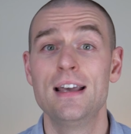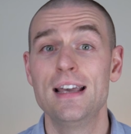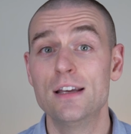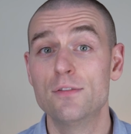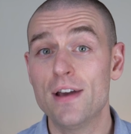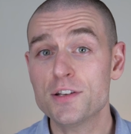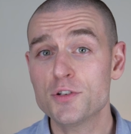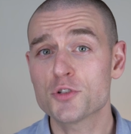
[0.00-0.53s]

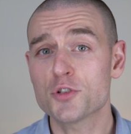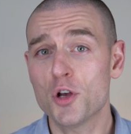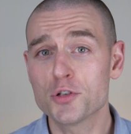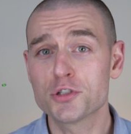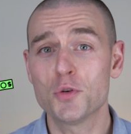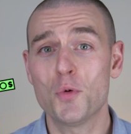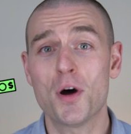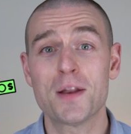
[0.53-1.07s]
Investors
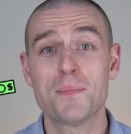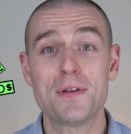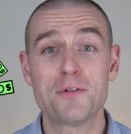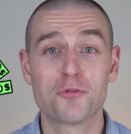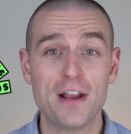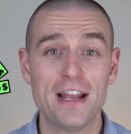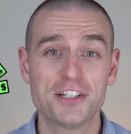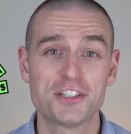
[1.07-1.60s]
also want to be
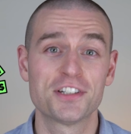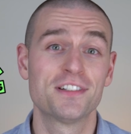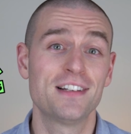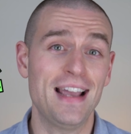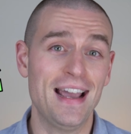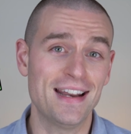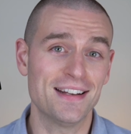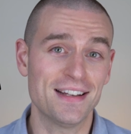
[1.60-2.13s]
rich,
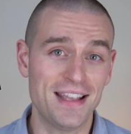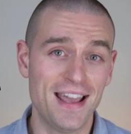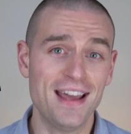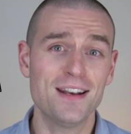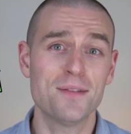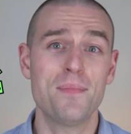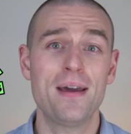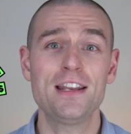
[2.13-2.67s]
and
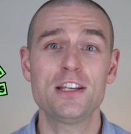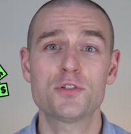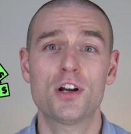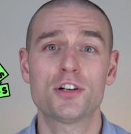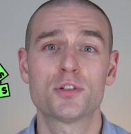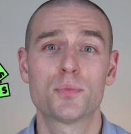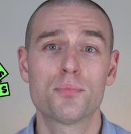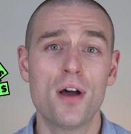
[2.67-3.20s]
again, many
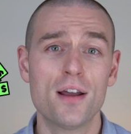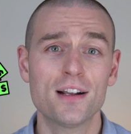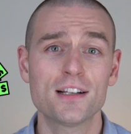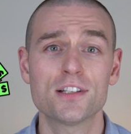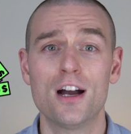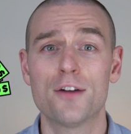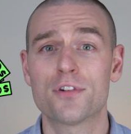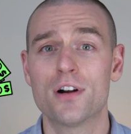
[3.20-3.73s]
structured products
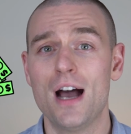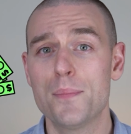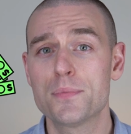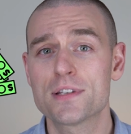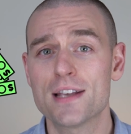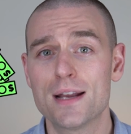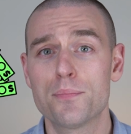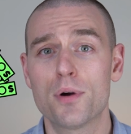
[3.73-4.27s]
offer
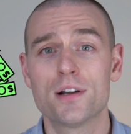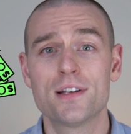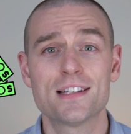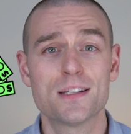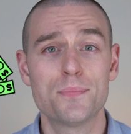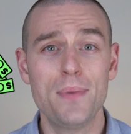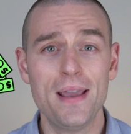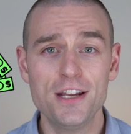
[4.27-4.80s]
upside
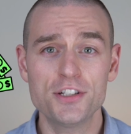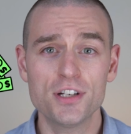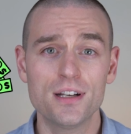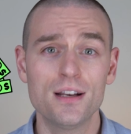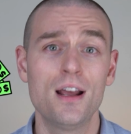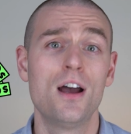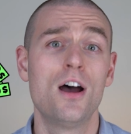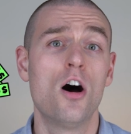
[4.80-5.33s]
participation,